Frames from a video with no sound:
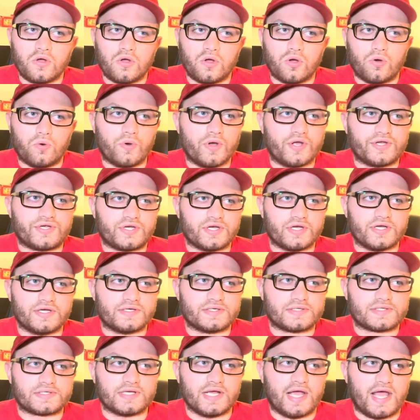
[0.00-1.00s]
which
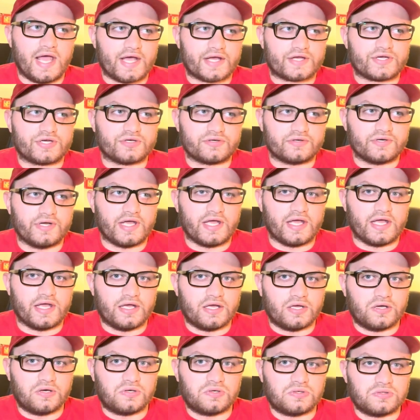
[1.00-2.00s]
is
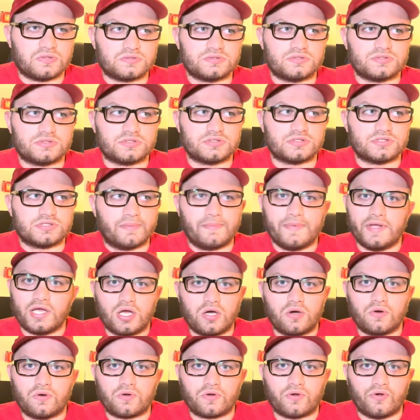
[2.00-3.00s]
actually, let me
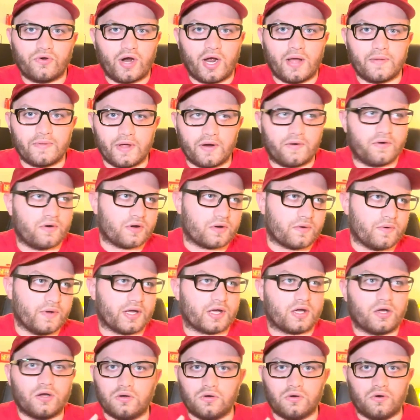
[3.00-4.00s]
go grab that real quick.
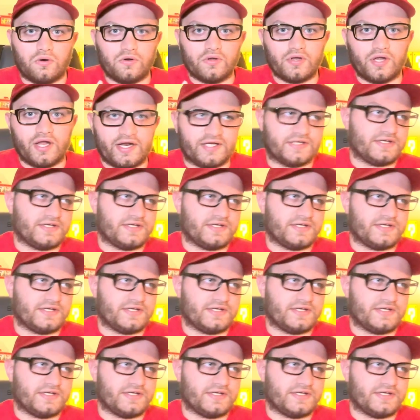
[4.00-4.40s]
Hold on a